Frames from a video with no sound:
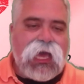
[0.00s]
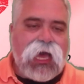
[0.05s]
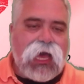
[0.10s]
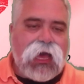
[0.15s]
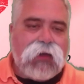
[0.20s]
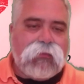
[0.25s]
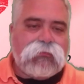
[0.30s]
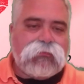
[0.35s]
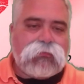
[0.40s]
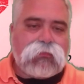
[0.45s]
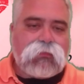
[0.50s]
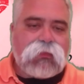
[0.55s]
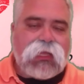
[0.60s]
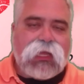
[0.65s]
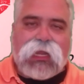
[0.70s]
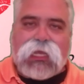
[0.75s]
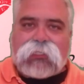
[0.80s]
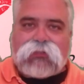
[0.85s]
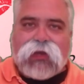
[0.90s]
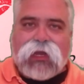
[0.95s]
And
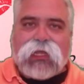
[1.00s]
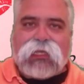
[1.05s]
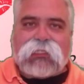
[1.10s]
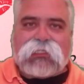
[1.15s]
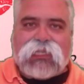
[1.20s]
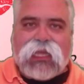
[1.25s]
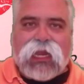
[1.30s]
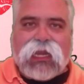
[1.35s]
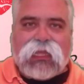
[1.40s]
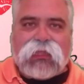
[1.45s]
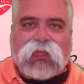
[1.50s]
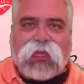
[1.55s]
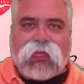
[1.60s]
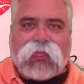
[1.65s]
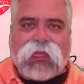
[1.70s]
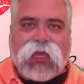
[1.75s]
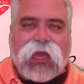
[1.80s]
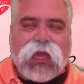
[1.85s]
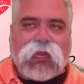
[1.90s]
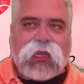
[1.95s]
that's why I didn't say
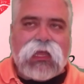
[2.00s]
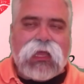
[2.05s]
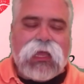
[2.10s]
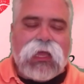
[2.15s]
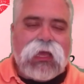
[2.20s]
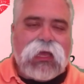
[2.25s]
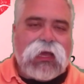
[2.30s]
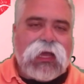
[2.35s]
anything then.